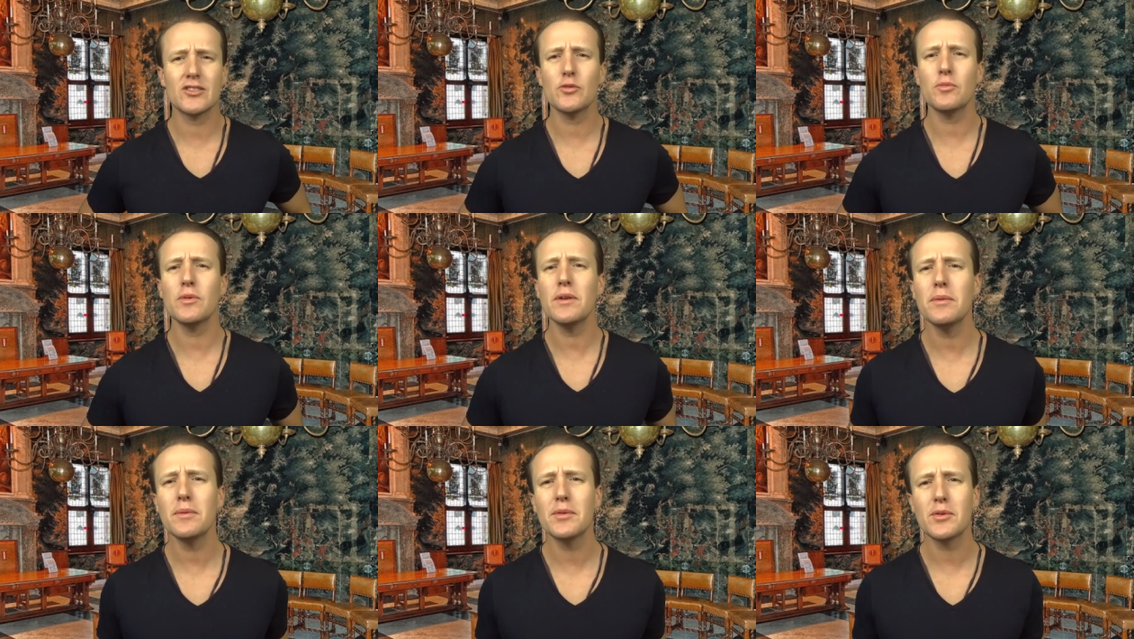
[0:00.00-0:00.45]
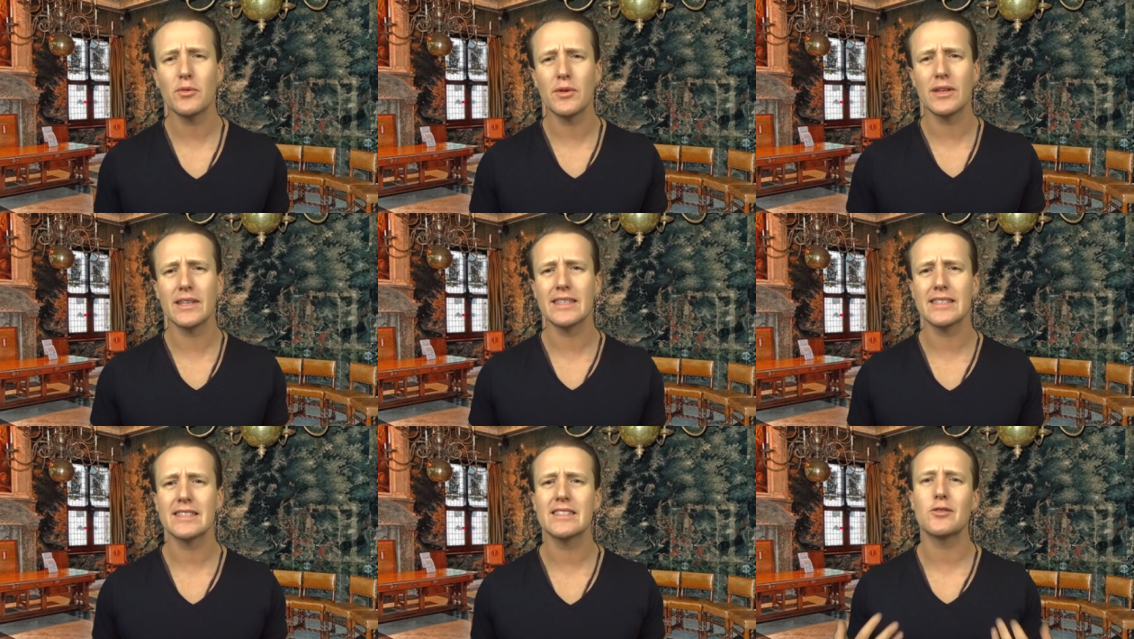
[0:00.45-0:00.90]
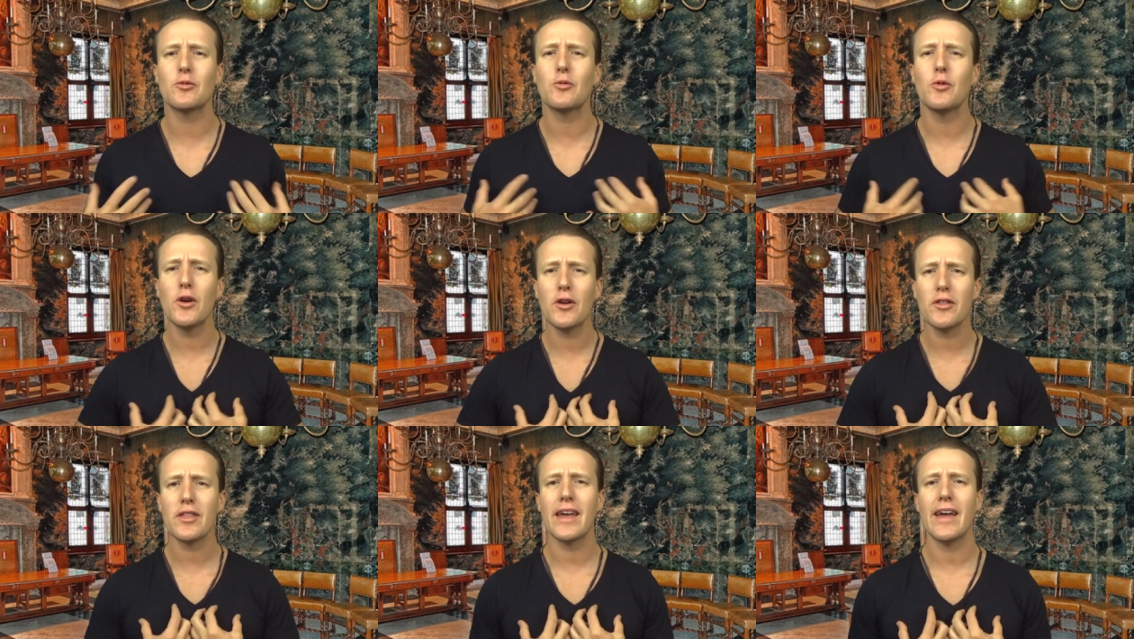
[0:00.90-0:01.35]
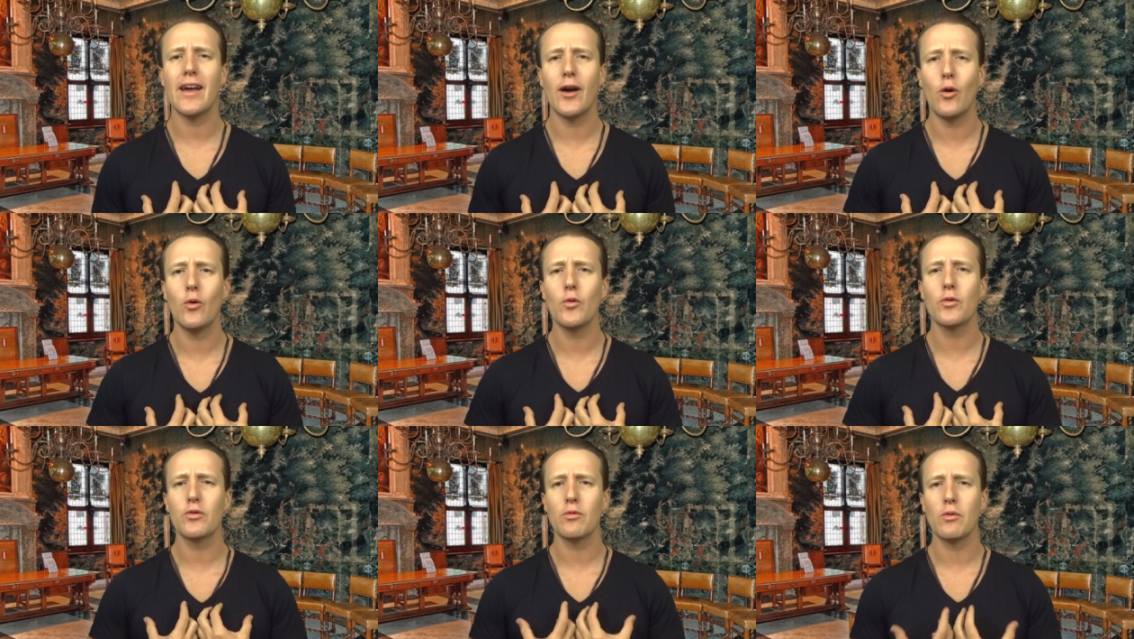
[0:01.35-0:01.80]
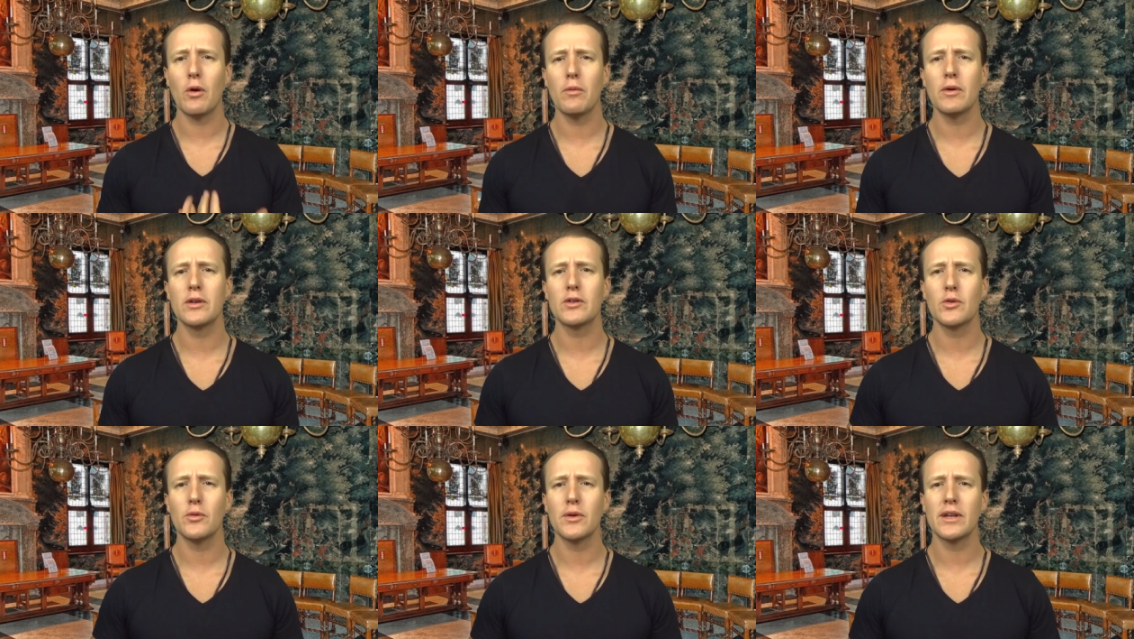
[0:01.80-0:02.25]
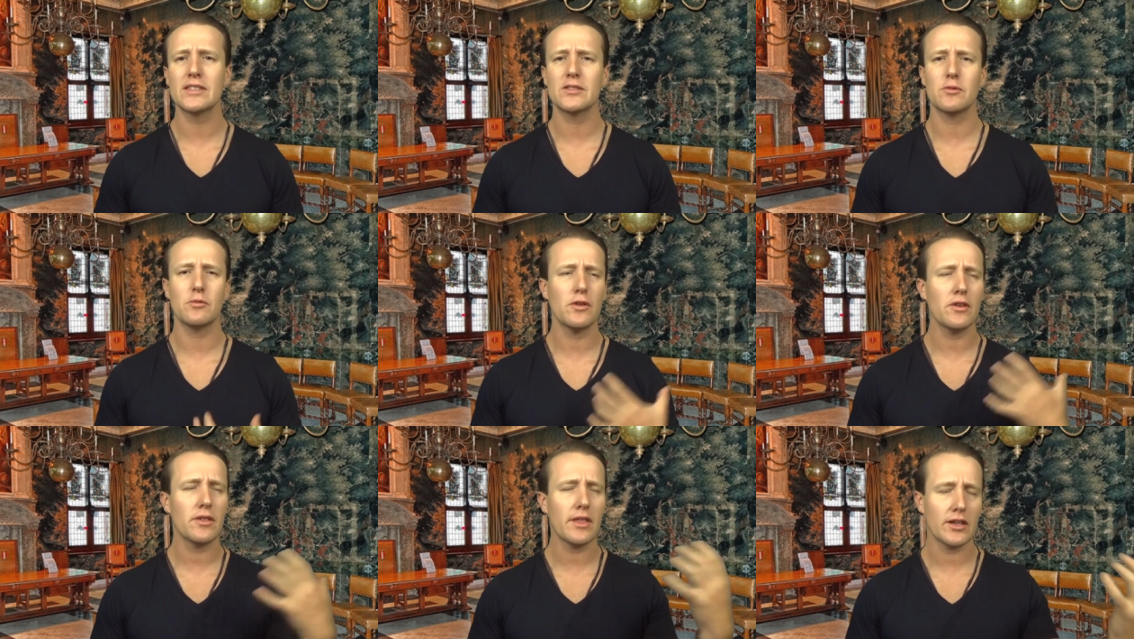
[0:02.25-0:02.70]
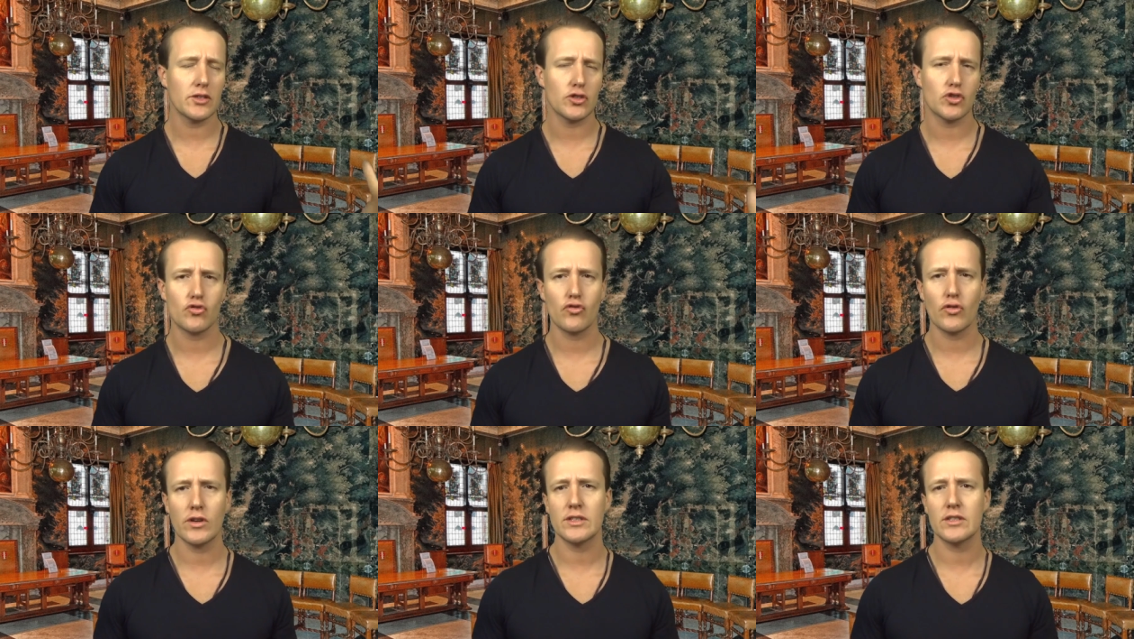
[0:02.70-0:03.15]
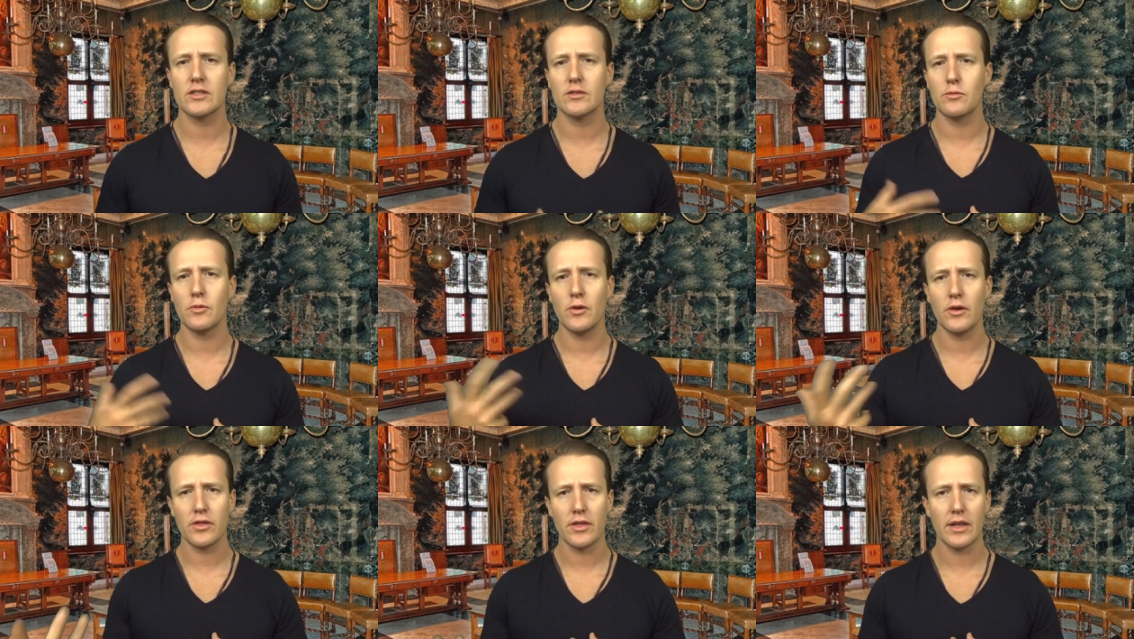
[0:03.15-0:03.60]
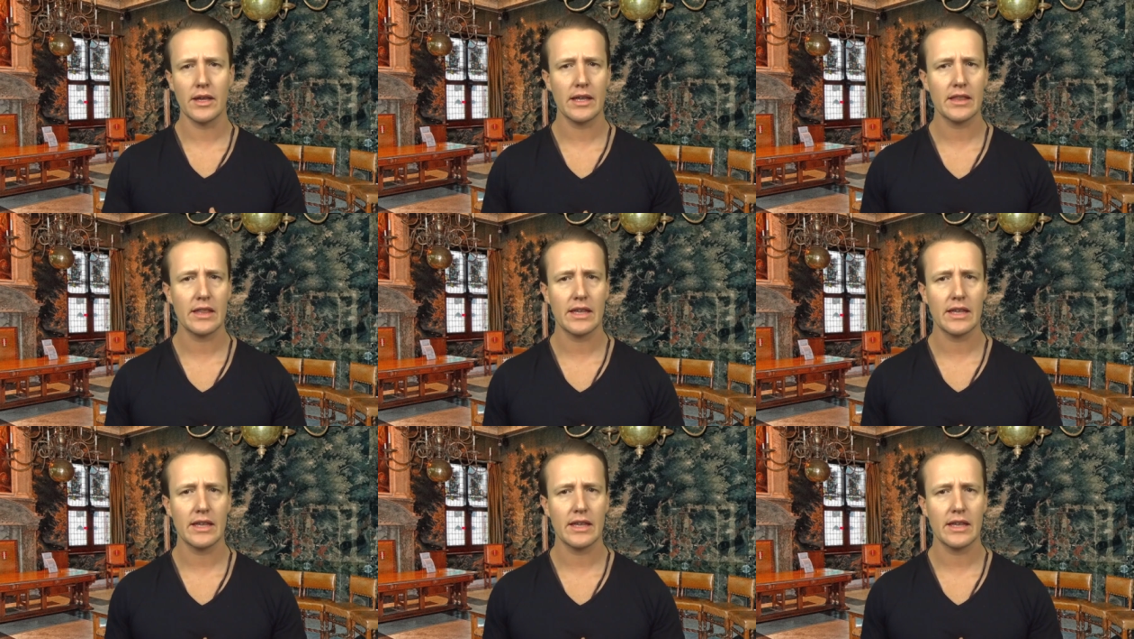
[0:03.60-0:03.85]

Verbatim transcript: should we be doing this is it worth our health what we're doing is it worth our stress is it worth the,